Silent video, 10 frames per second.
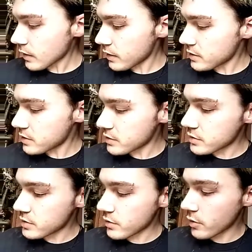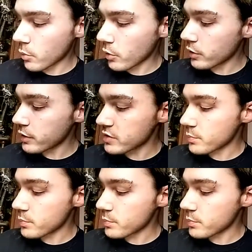The word is